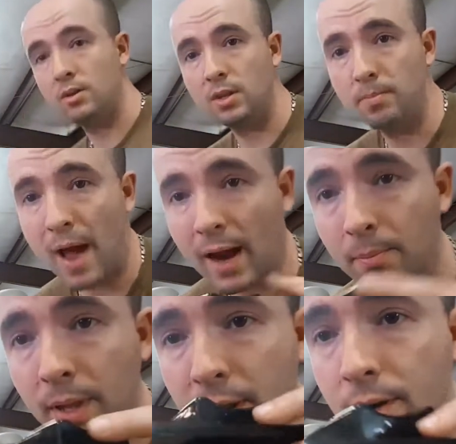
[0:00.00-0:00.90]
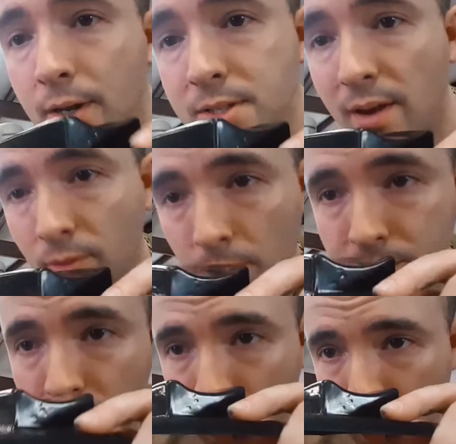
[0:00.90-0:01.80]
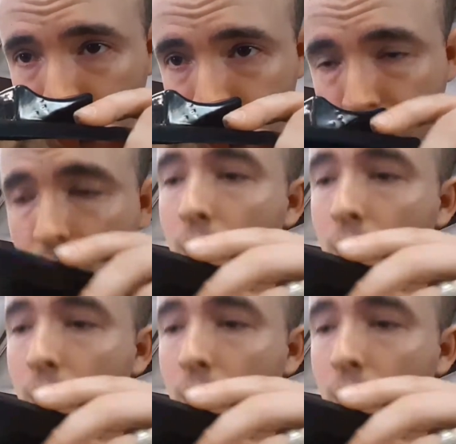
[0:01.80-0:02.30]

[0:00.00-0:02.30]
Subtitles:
The back plate does have a return edge.